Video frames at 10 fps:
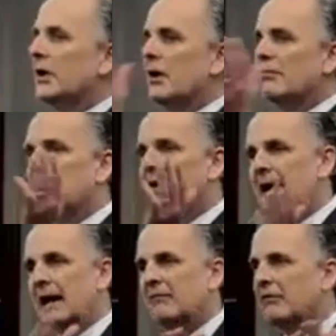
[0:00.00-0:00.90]
enough
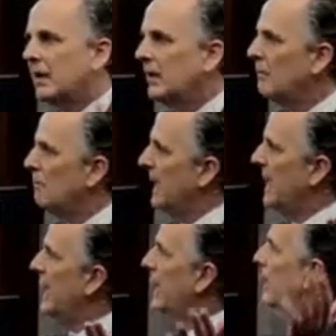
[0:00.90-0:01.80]
for every
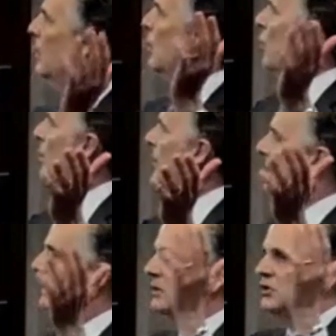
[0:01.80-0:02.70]
man,
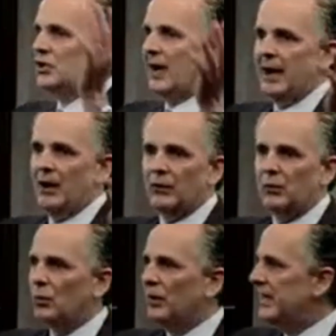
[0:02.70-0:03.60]
woman,
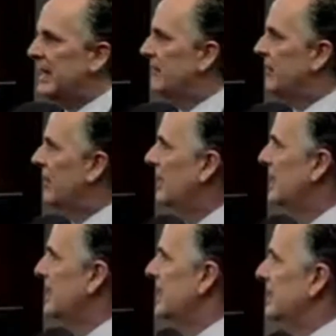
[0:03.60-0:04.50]
child, whatever
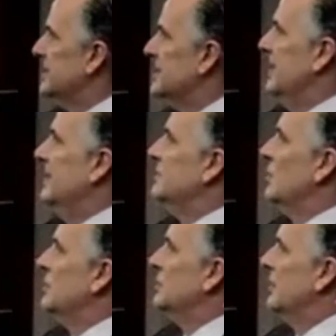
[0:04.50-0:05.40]
in the state of
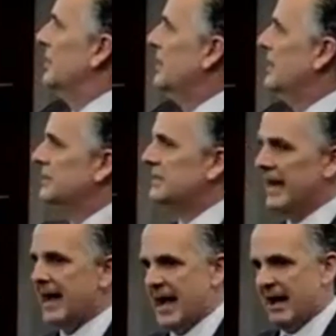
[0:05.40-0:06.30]
Georgia
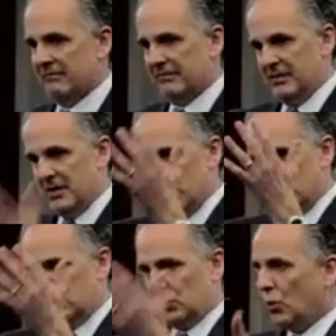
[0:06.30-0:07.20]
to have
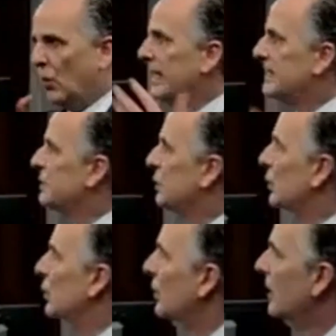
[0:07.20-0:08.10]

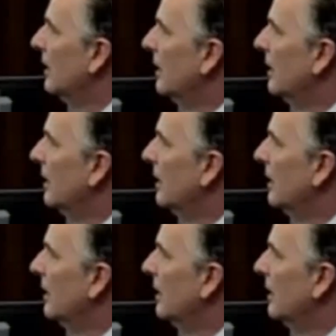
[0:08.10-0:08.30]
22